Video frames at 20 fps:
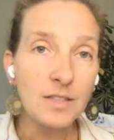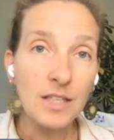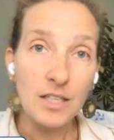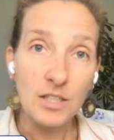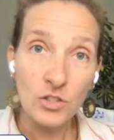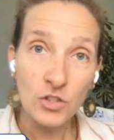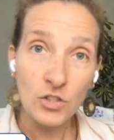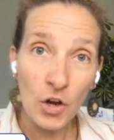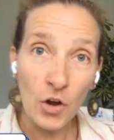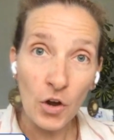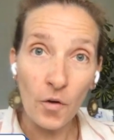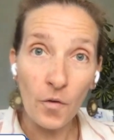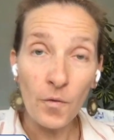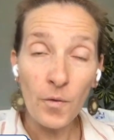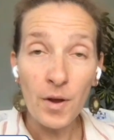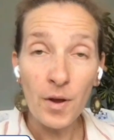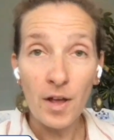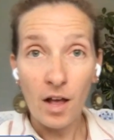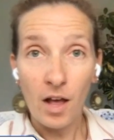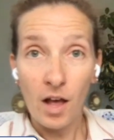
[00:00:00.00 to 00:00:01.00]
So
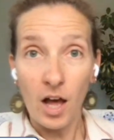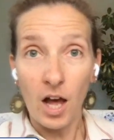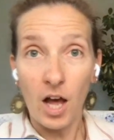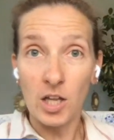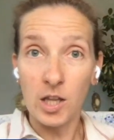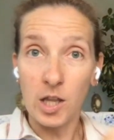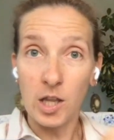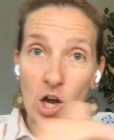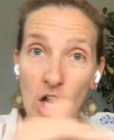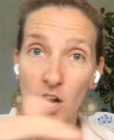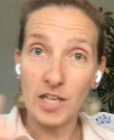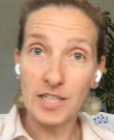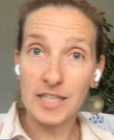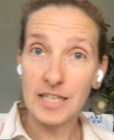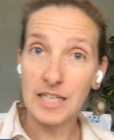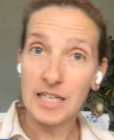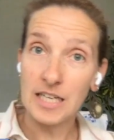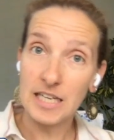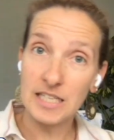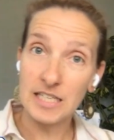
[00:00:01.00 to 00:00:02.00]
along
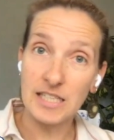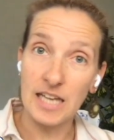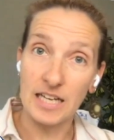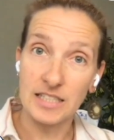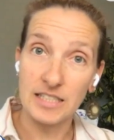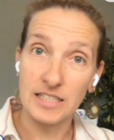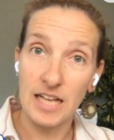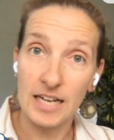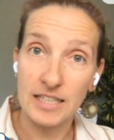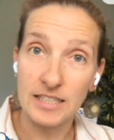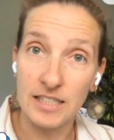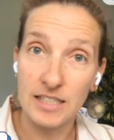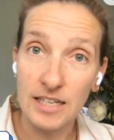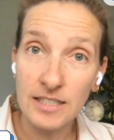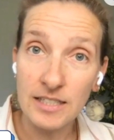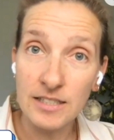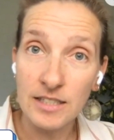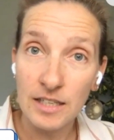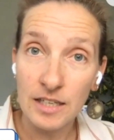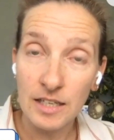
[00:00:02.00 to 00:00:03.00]
his x-axis,